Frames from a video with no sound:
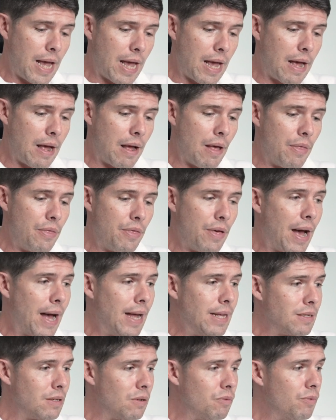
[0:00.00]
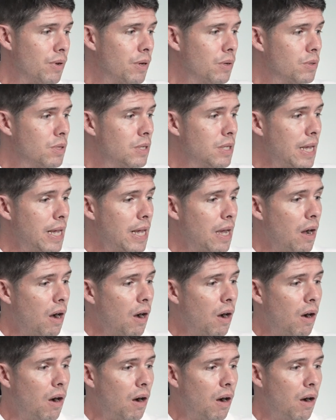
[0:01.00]
here that Realsee
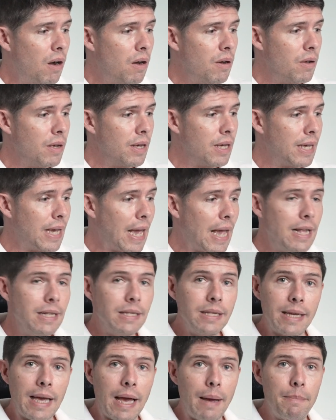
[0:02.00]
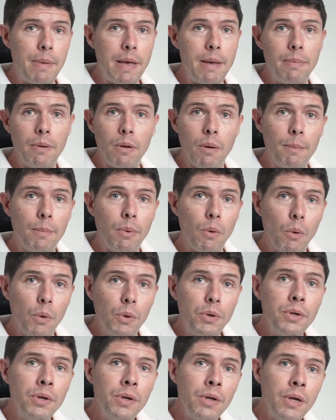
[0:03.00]
are keen to get people on
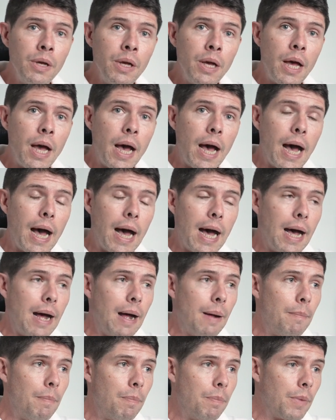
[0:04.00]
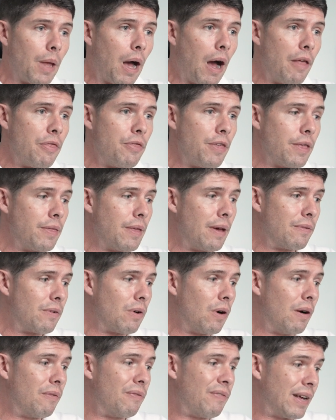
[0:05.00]
board. I think they've
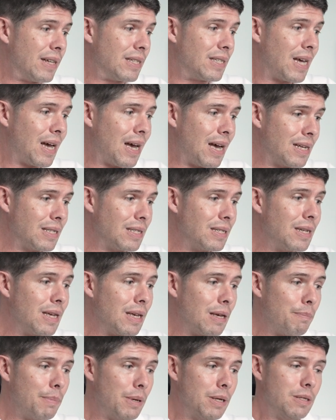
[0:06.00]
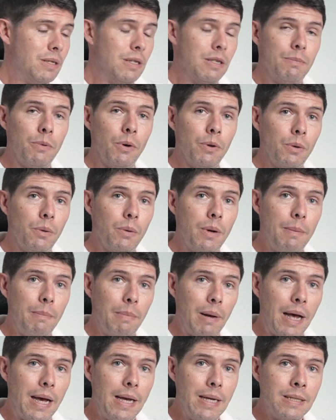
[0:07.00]
got a fantastic business model in
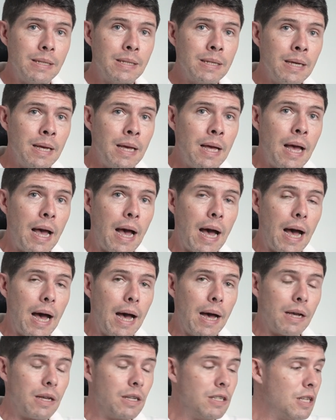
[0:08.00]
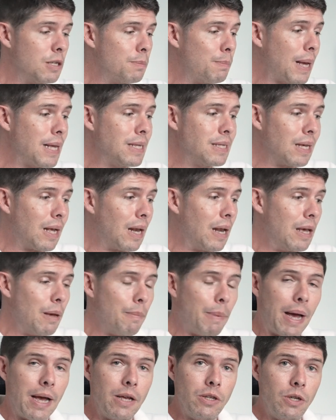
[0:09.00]
place because it's basically a
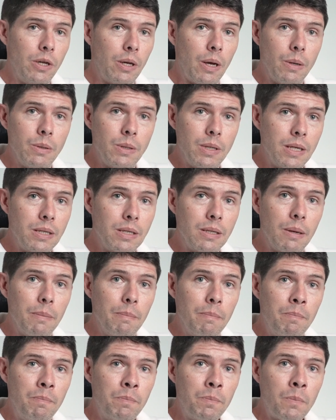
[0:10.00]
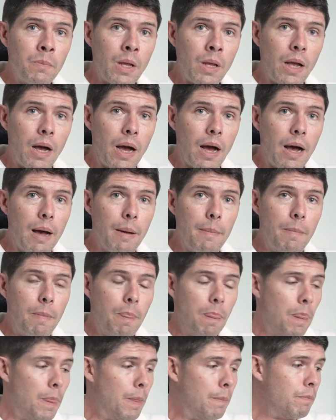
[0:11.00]
pay-as-you-go system.
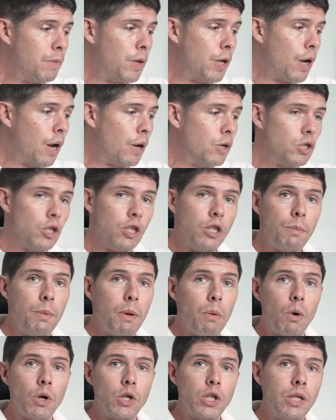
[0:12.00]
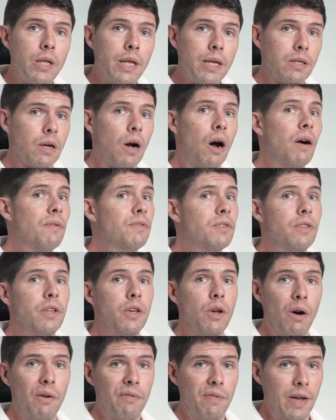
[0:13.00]
You know, should you be watching this after
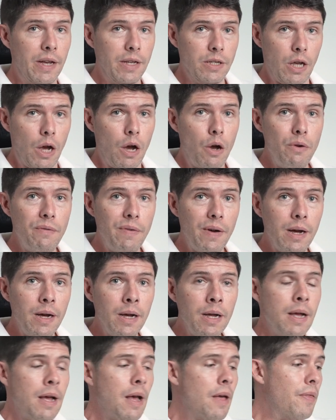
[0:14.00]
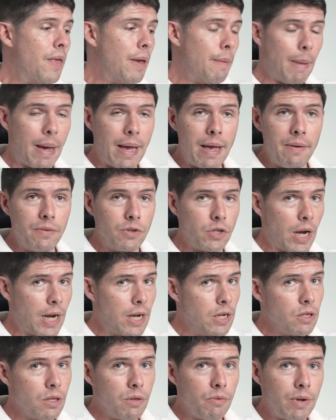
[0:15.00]
the offer is over, they may have
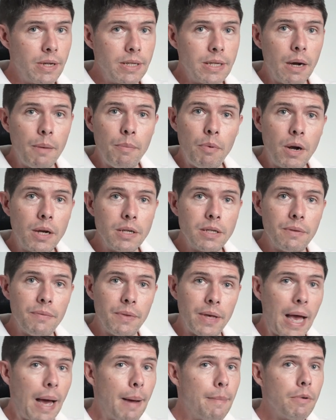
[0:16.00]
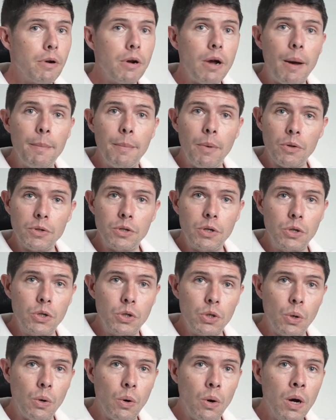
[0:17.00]
changed the retail price of the camera. I'm not too
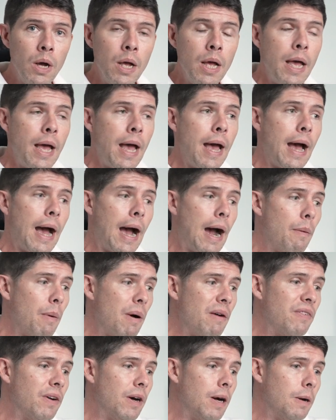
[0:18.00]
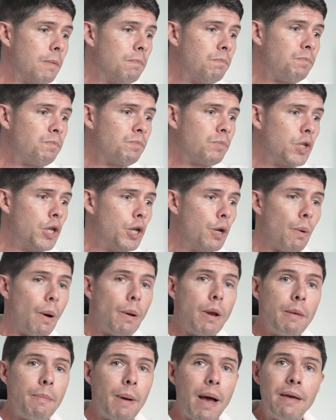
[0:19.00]
sure. However, you
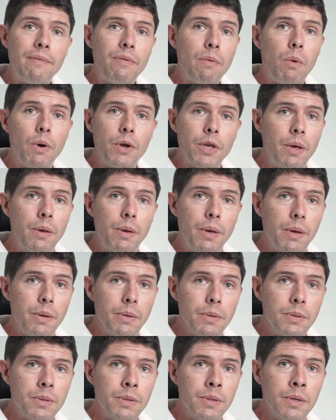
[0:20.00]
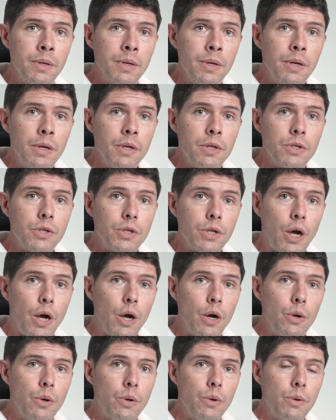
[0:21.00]
only pay for what you use.
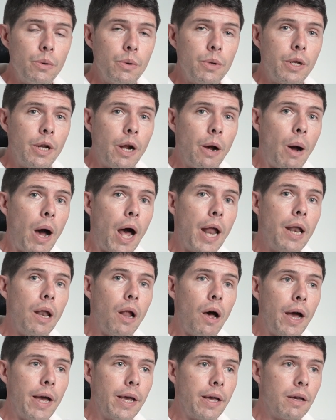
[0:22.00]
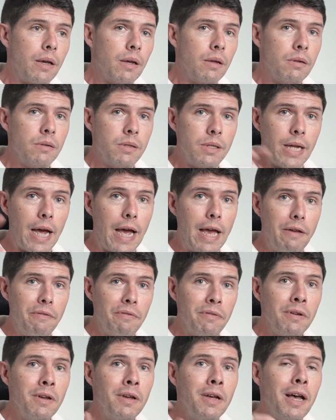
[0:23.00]
So, you know, unlike
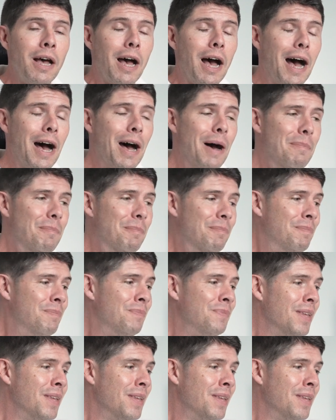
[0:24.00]
Dave, you